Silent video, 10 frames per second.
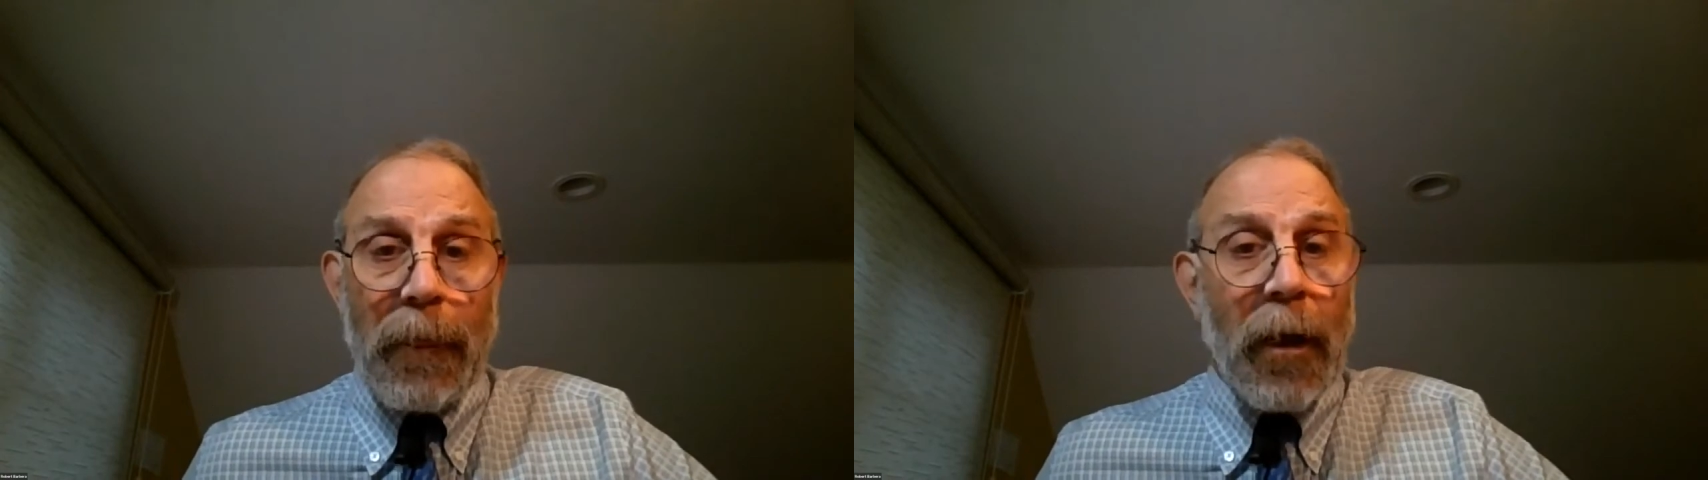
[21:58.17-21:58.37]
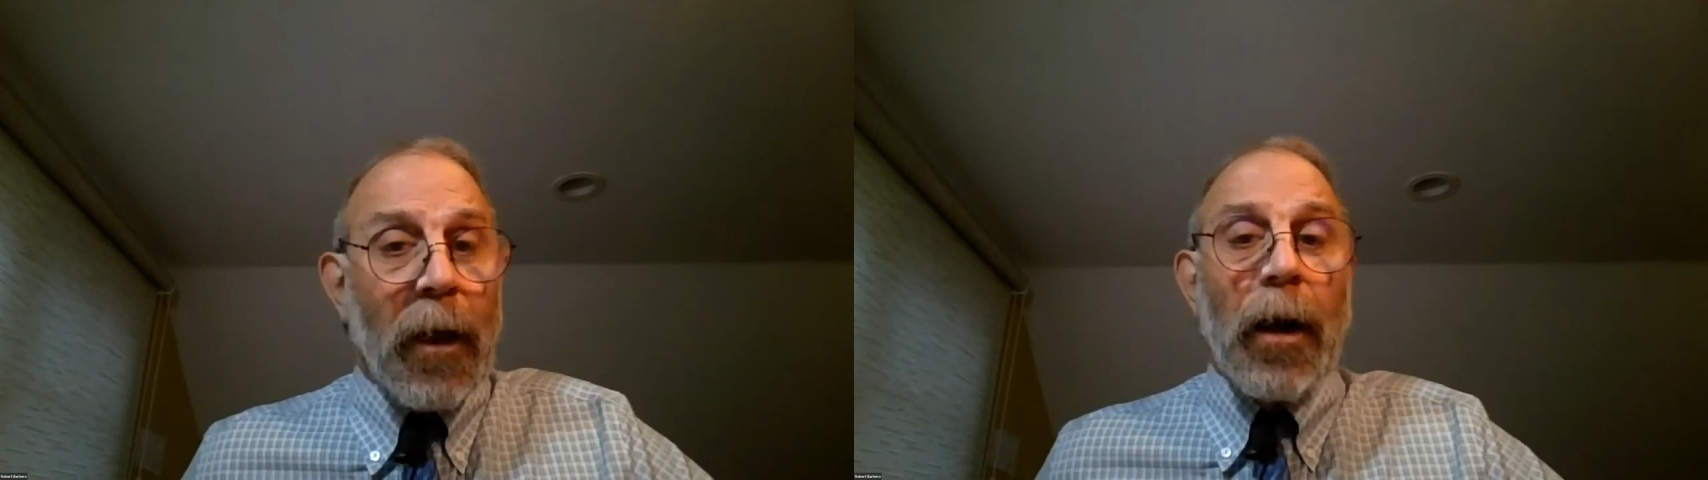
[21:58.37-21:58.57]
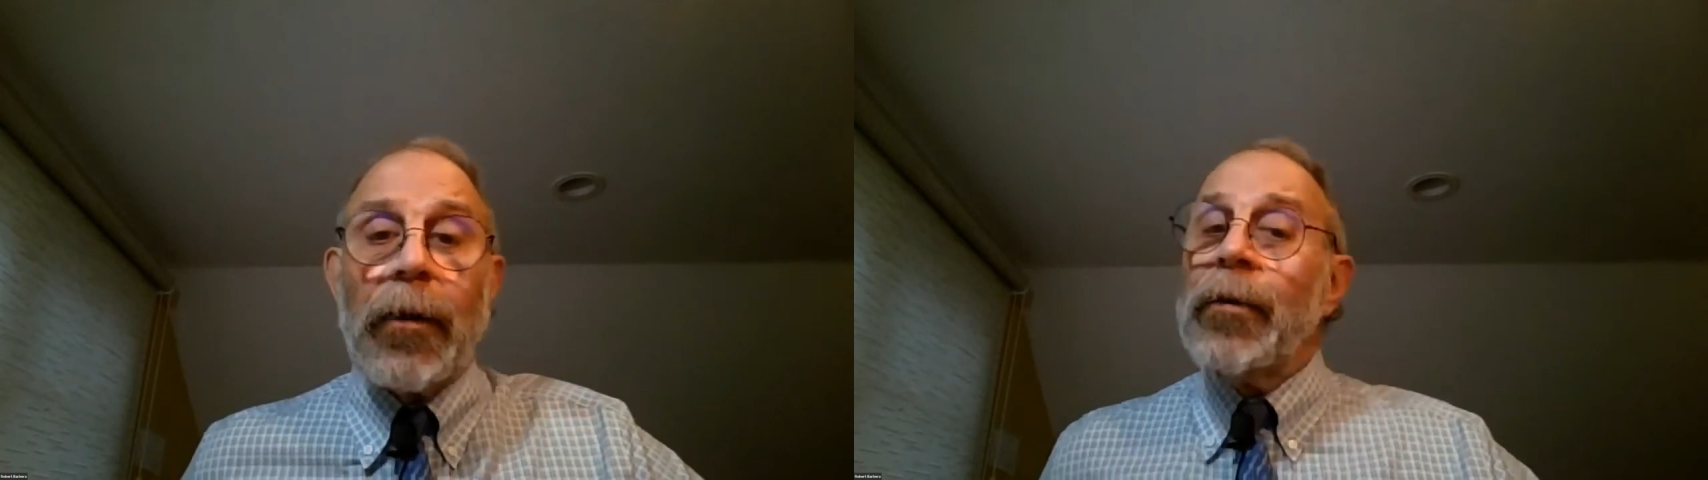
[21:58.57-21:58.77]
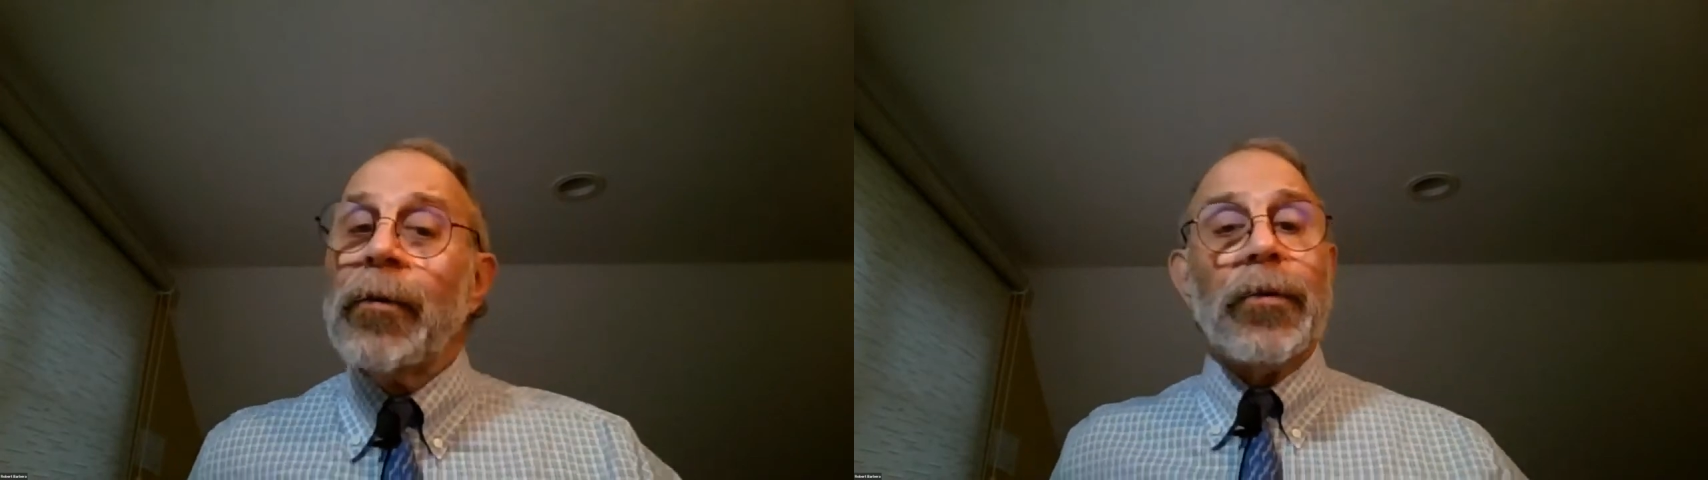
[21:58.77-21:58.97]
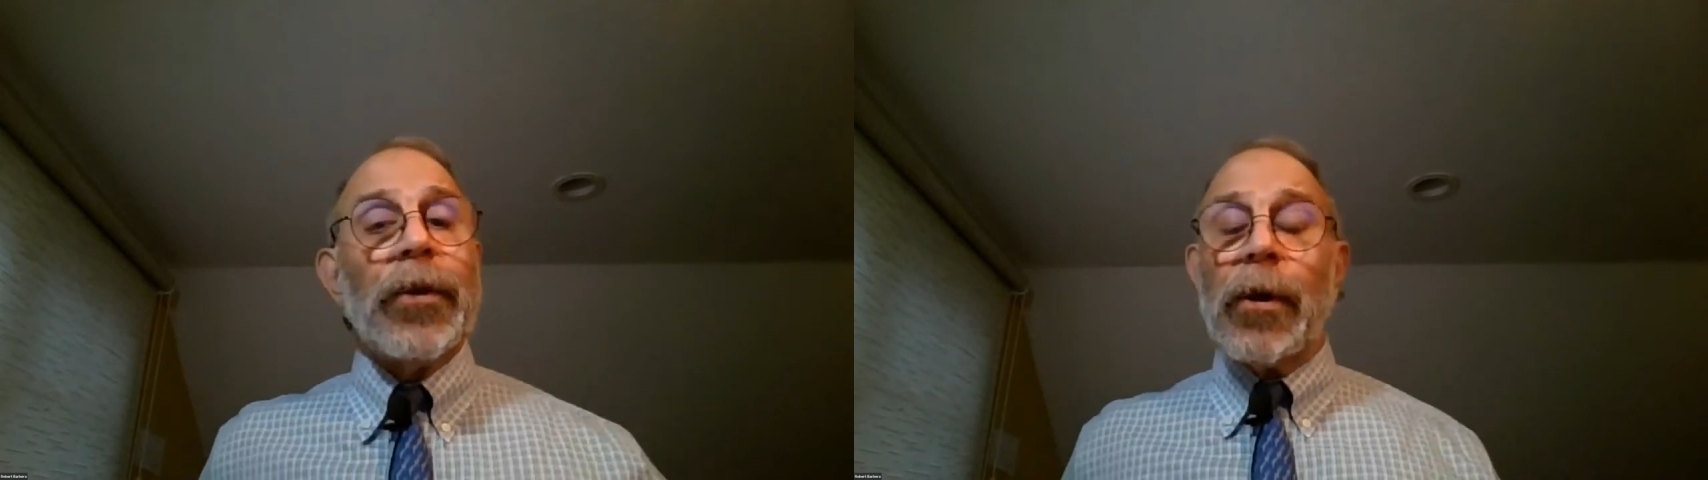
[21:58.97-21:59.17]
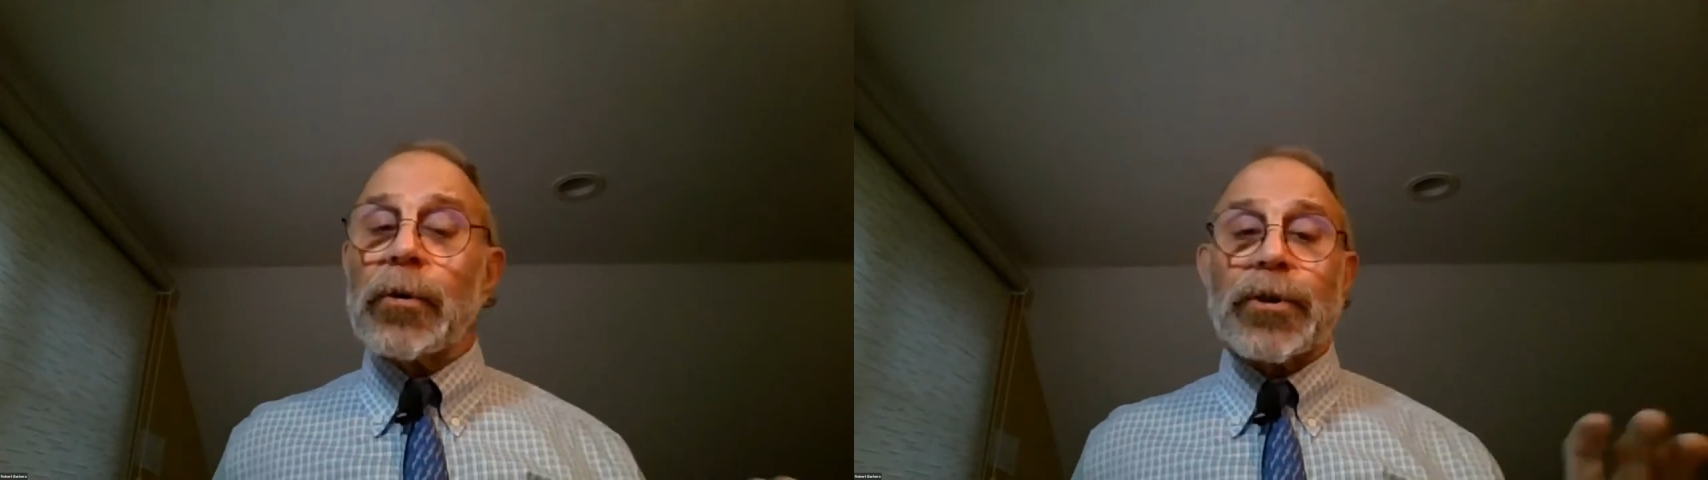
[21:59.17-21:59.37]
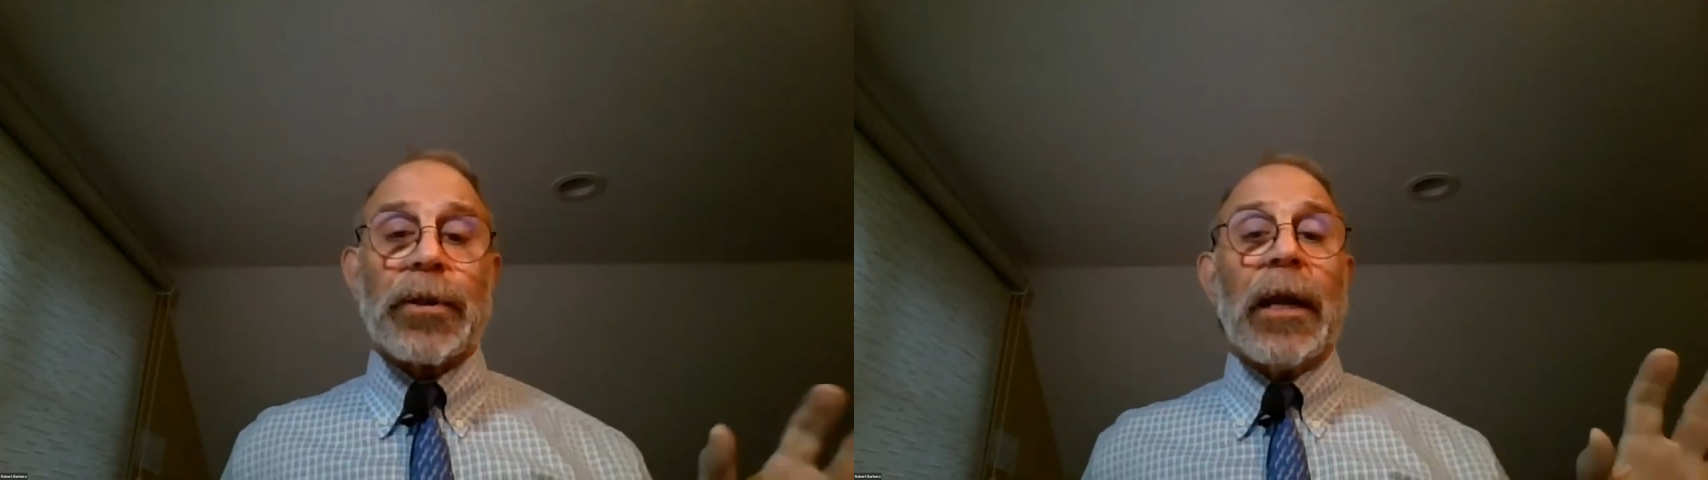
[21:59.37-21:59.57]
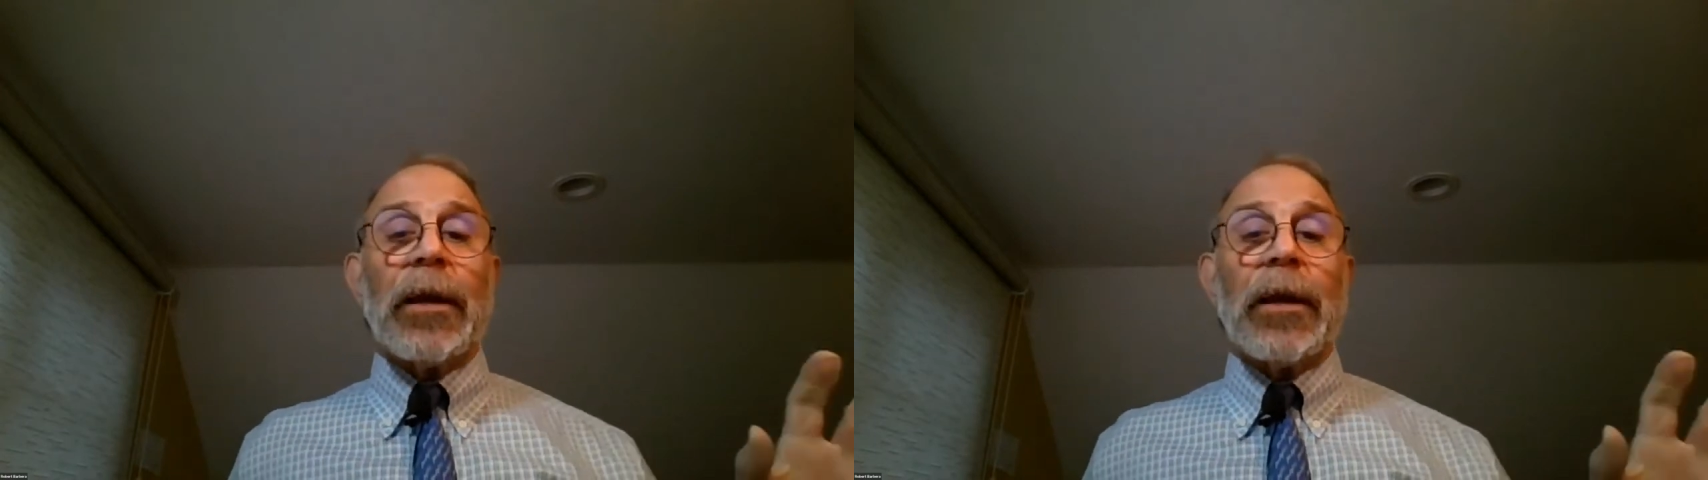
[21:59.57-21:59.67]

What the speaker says: The notion